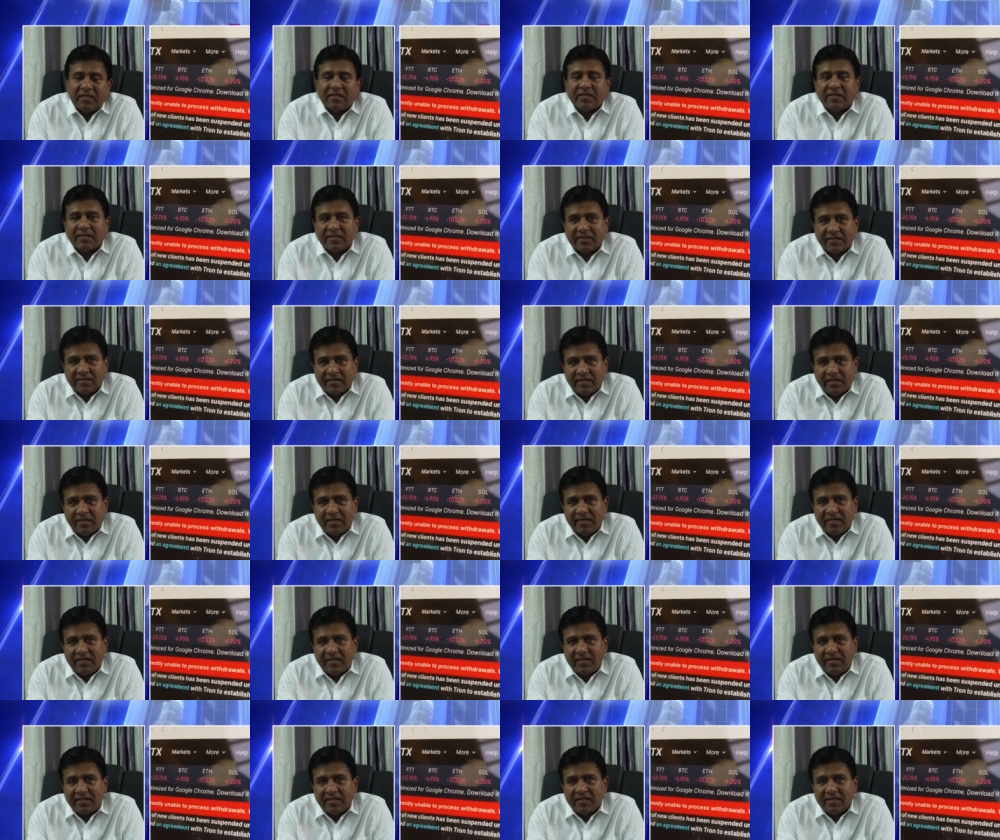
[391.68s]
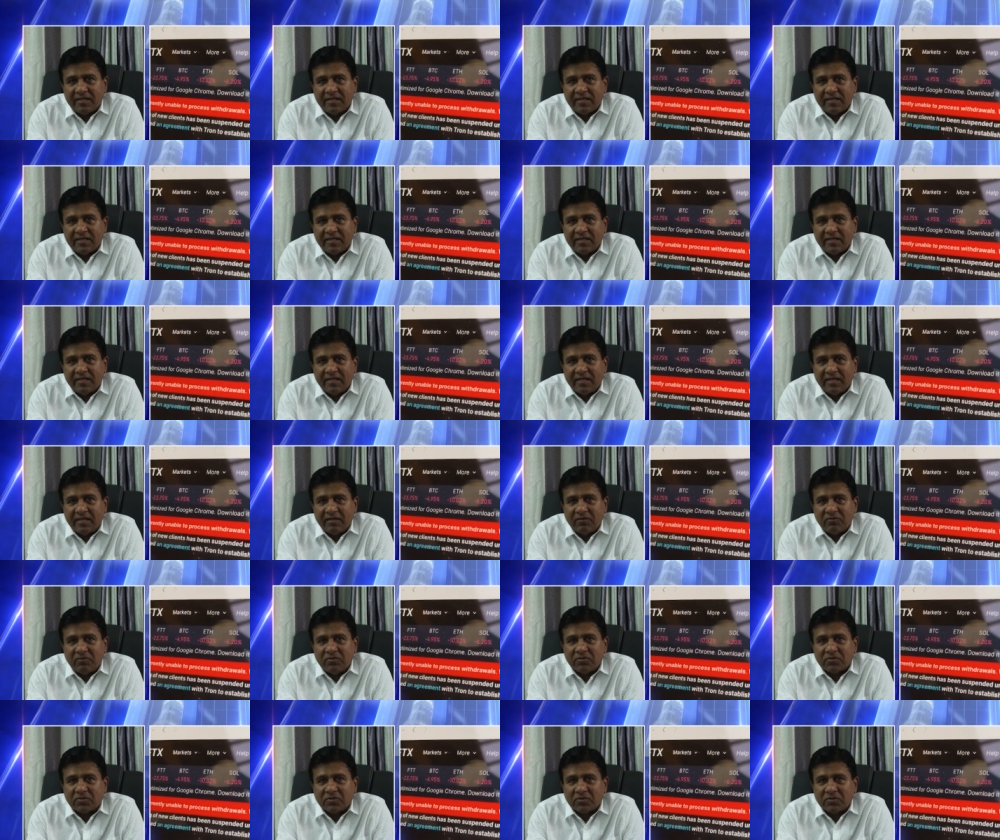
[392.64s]
The thirdly, they
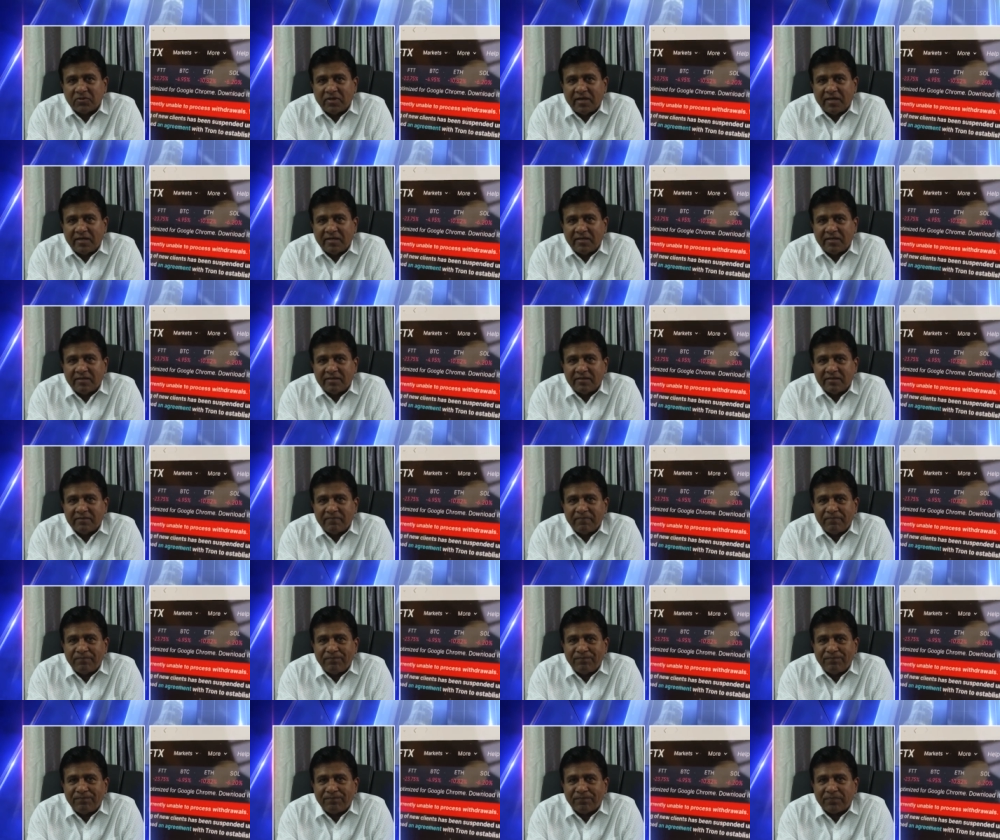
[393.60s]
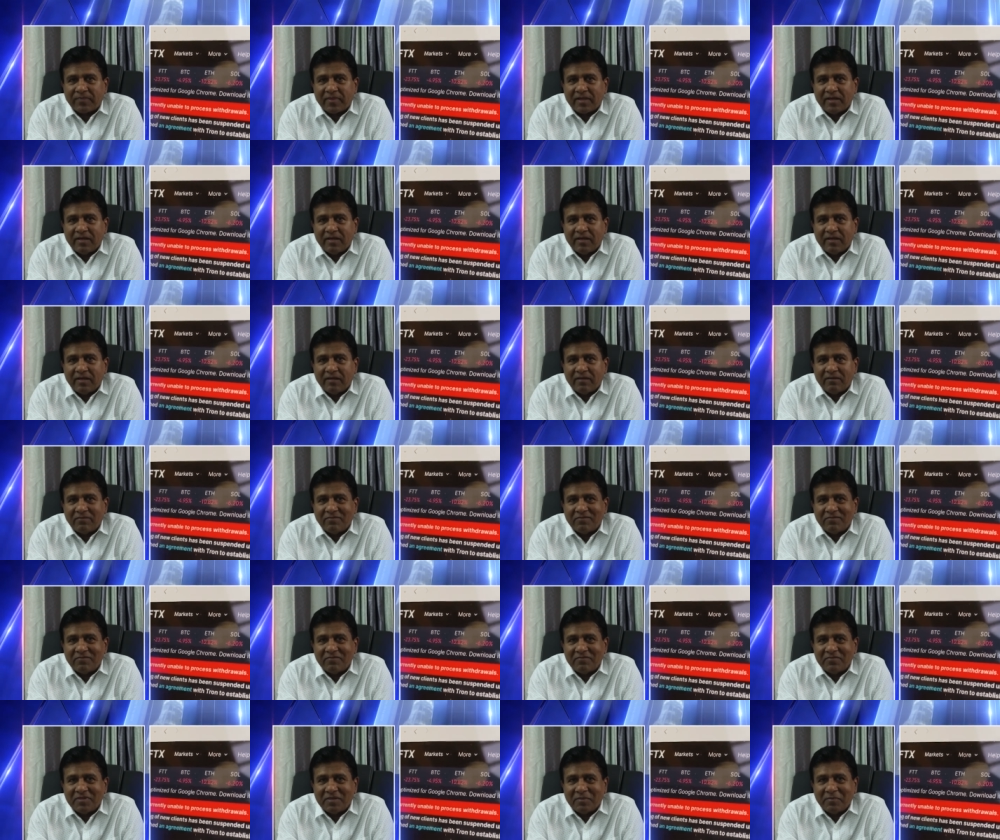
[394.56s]
also had a
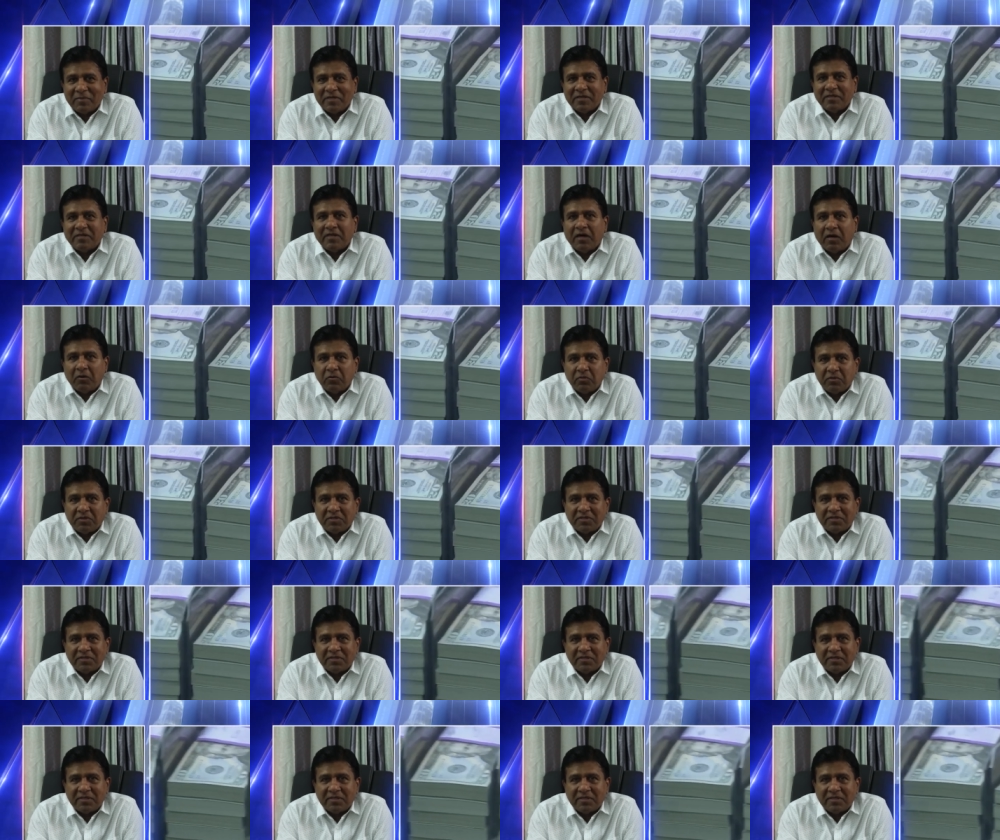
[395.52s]
very big doubt